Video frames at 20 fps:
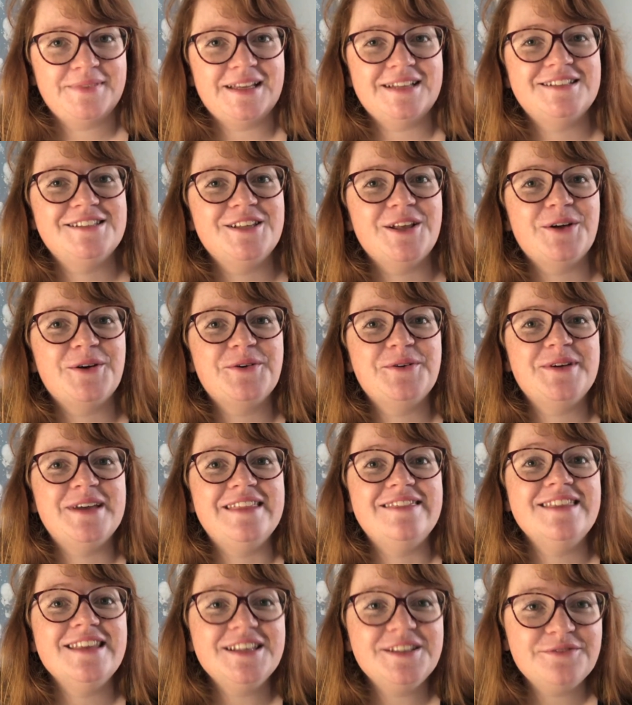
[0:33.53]
So
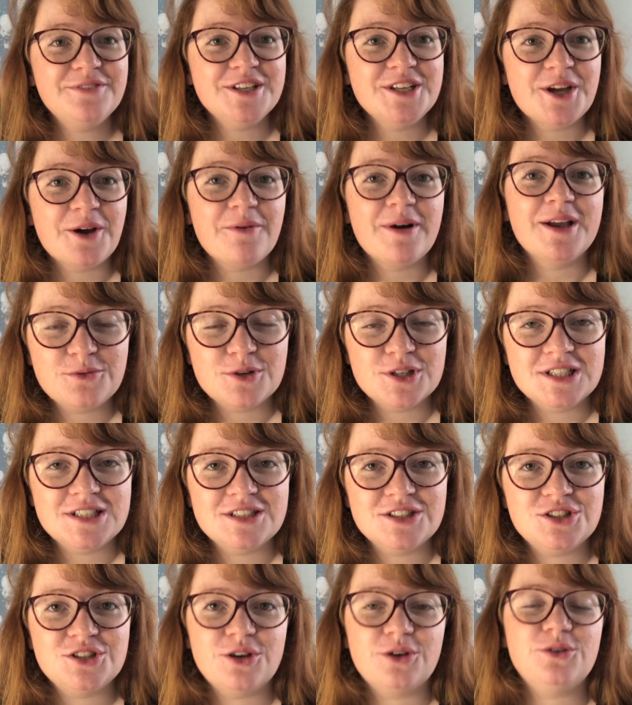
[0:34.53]
in this video I wanted
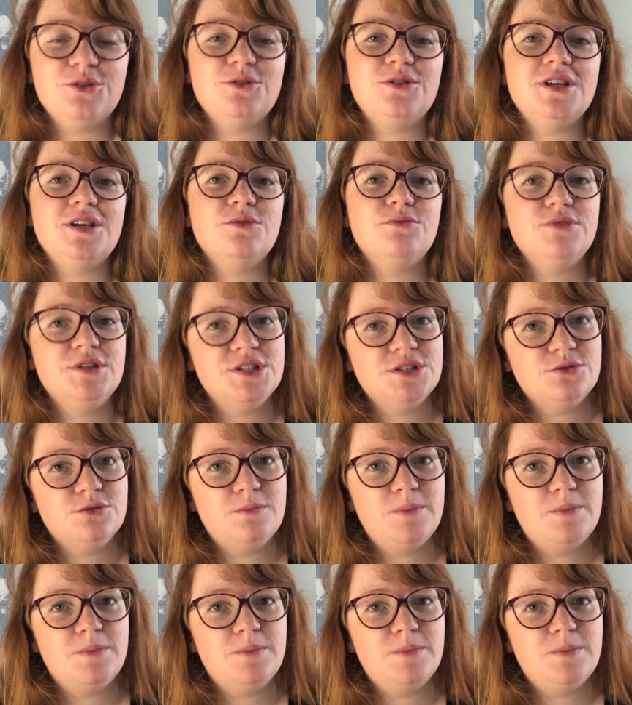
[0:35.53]
to show you the original